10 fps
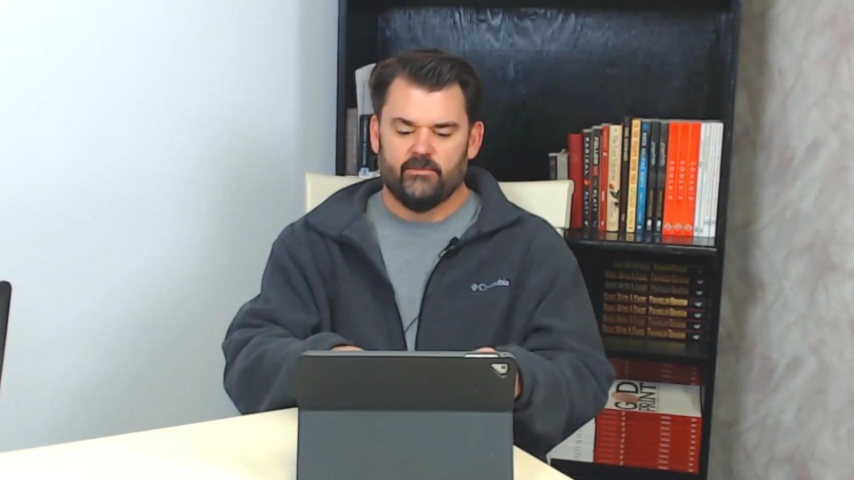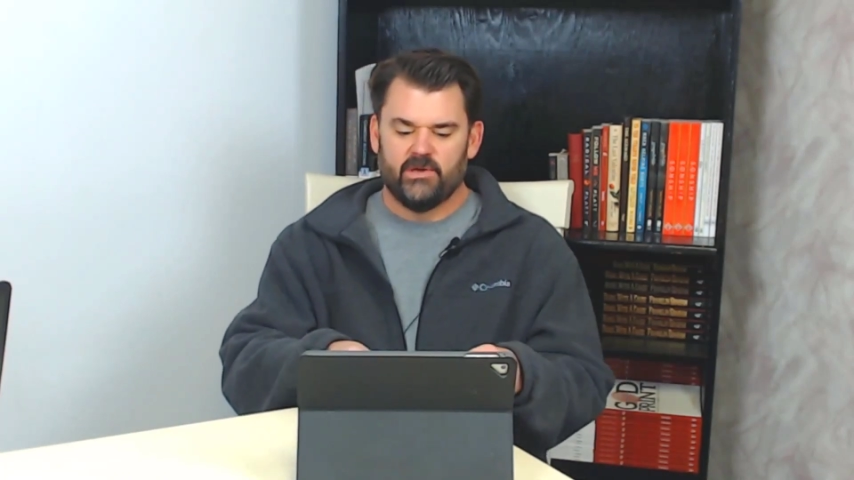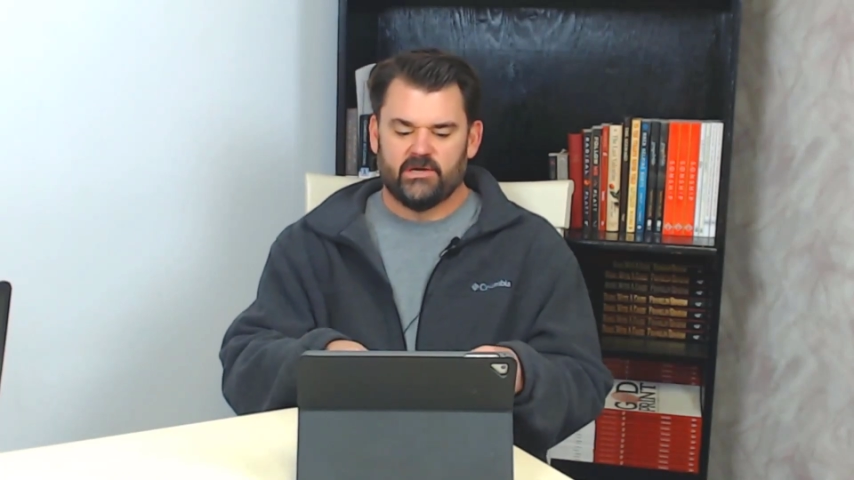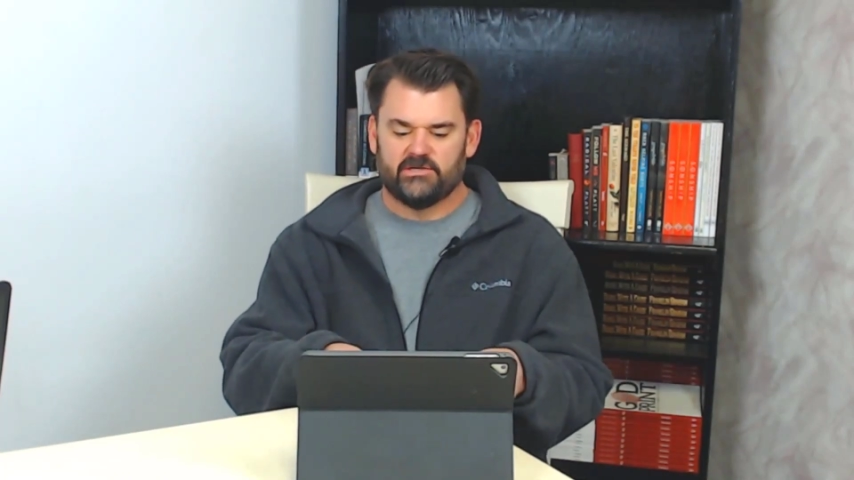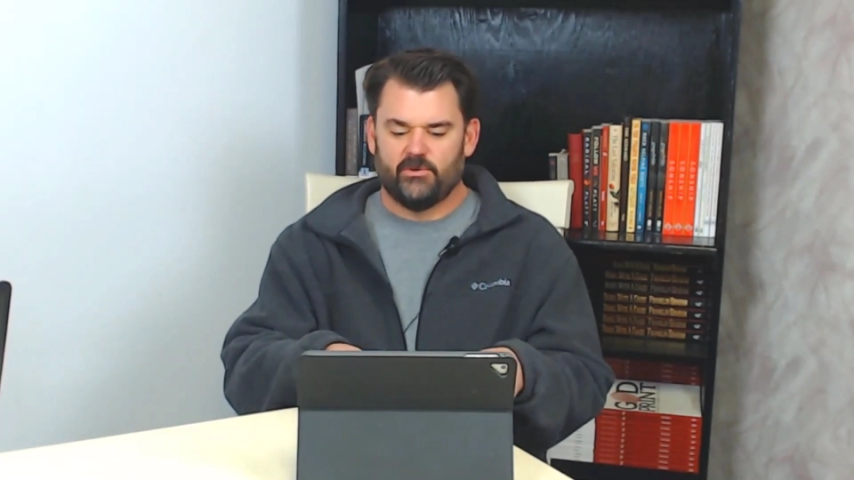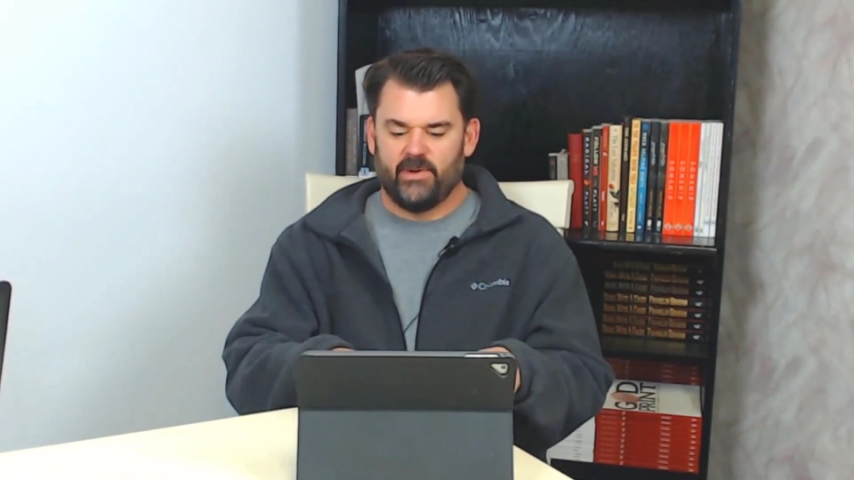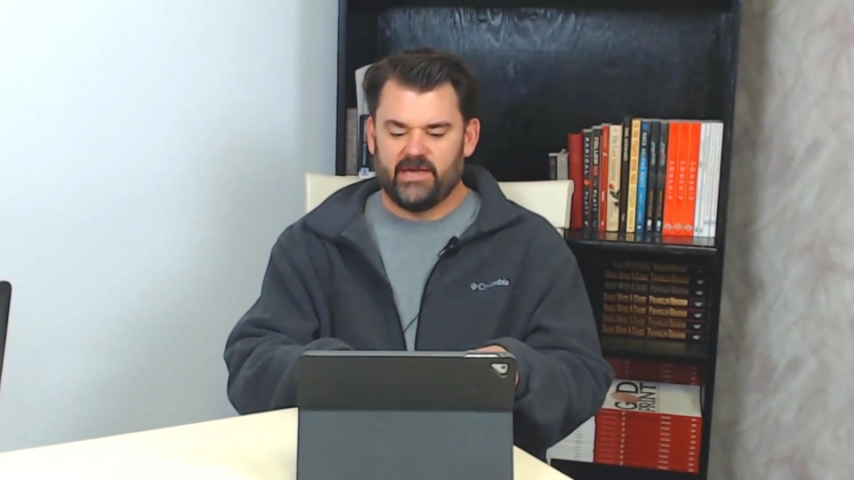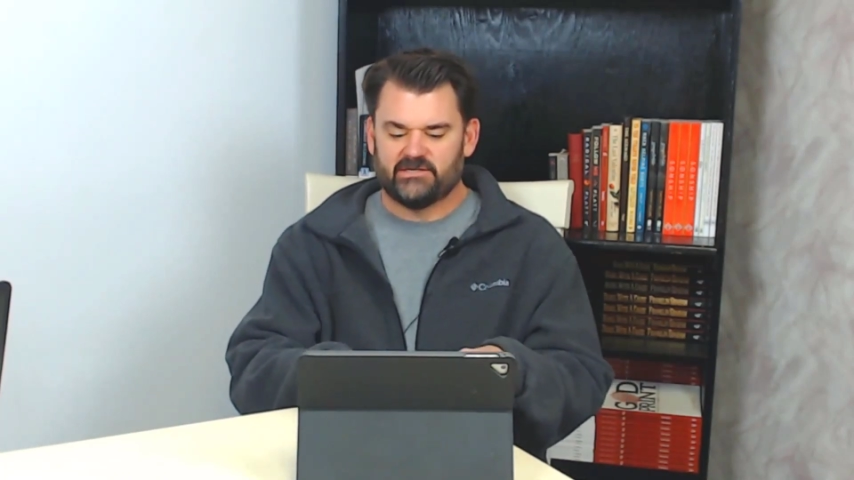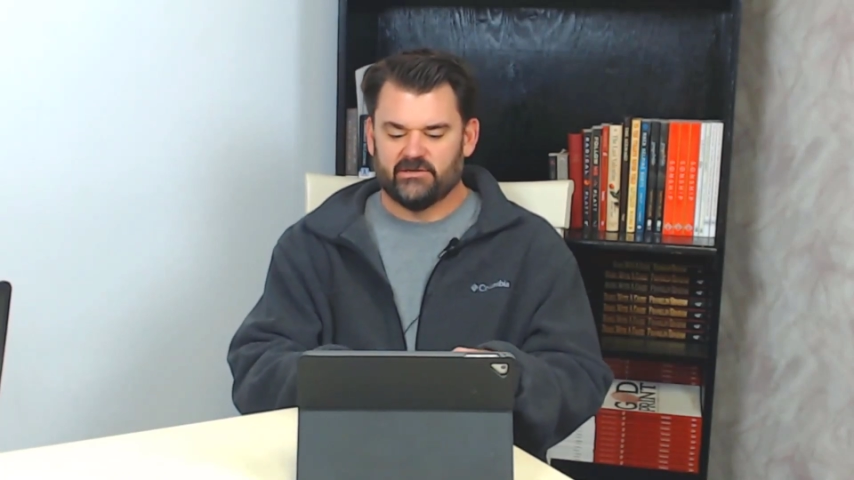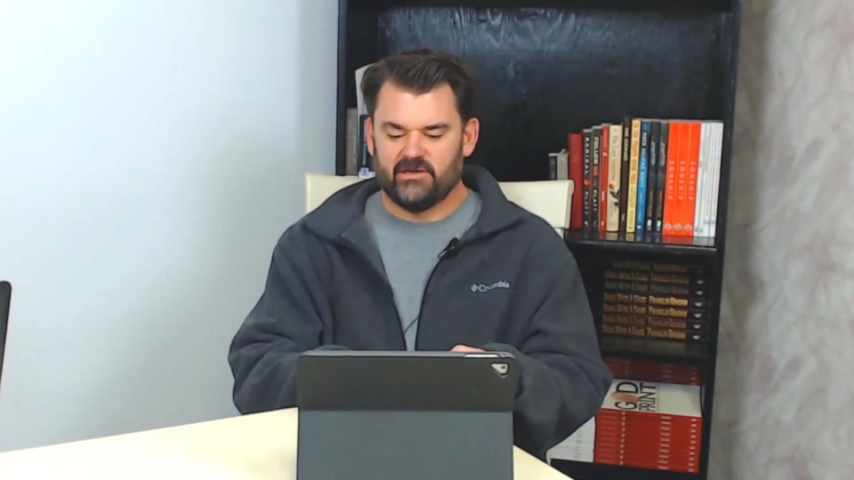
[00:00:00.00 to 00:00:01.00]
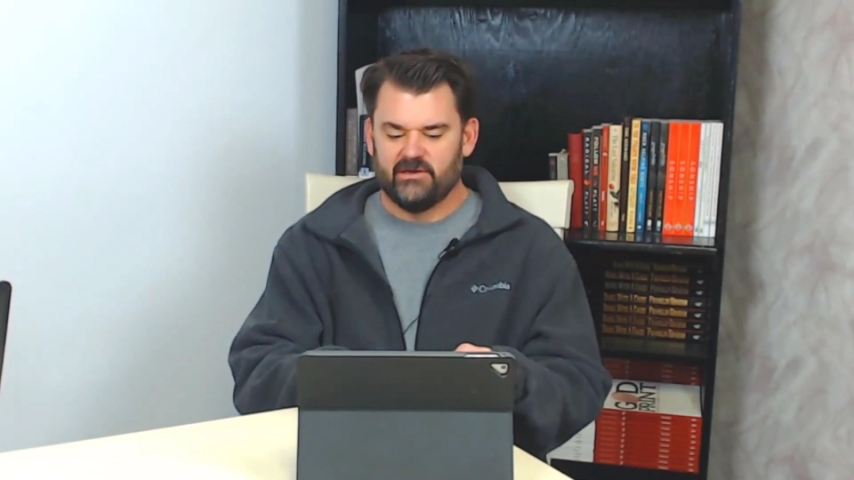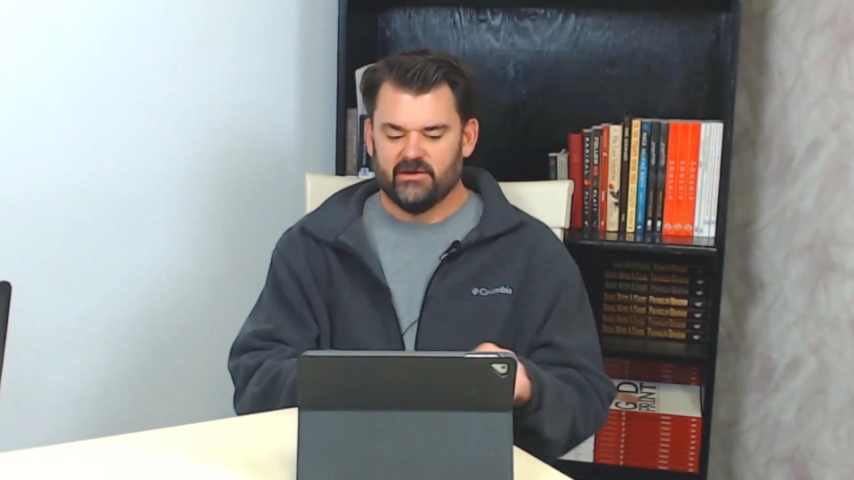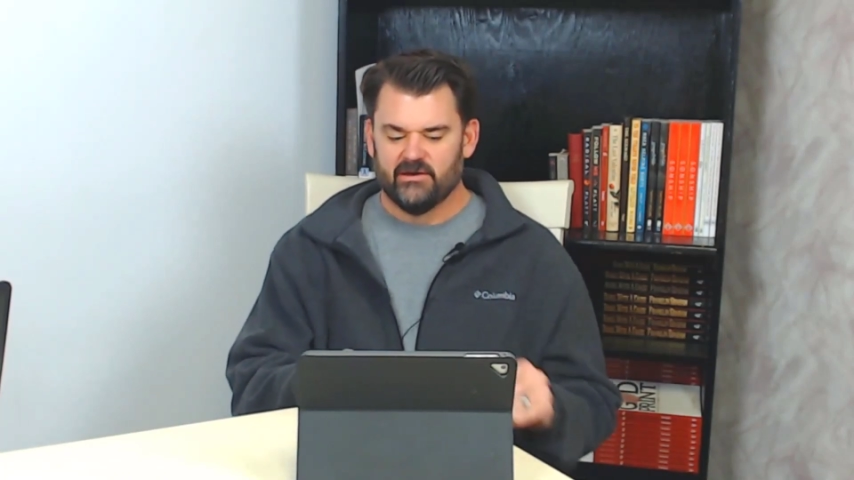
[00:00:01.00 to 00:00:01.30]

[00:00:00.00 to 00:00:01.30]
because you're basically